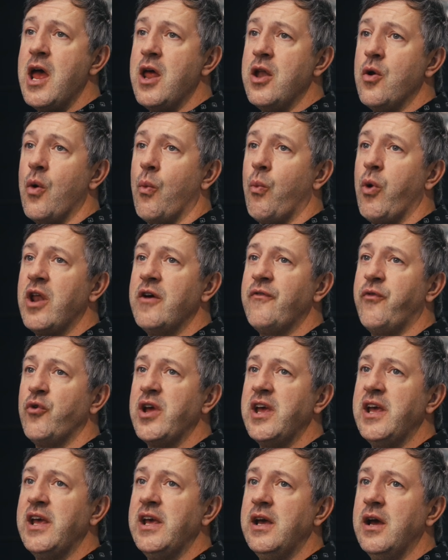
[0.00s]
and what if
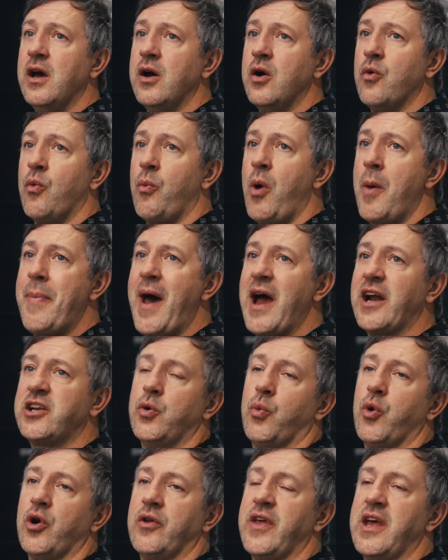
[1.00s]
we went back
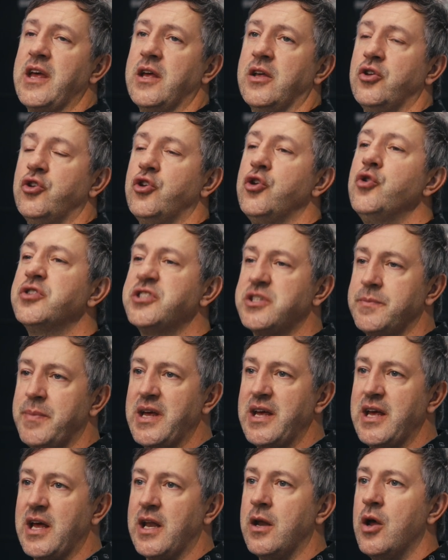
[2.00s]
to where they used to
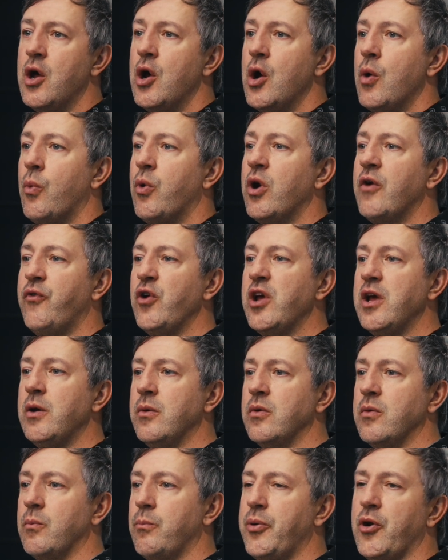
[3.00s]
be? And what if we
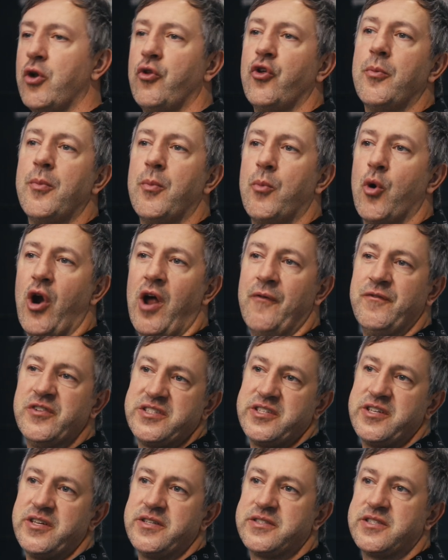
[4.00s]
put a little more
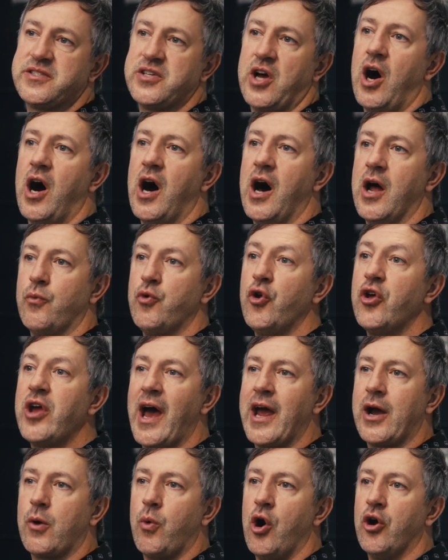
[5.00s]
emphasis on really
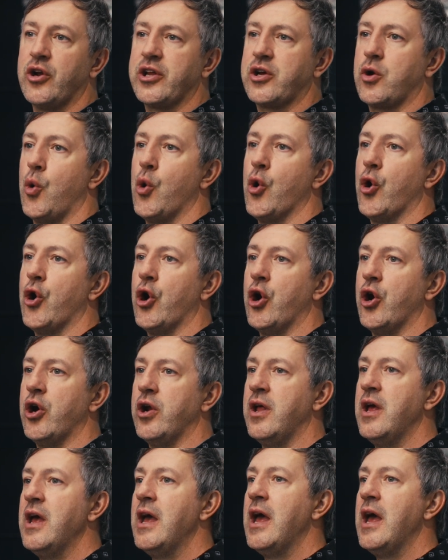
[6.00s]
high quality corn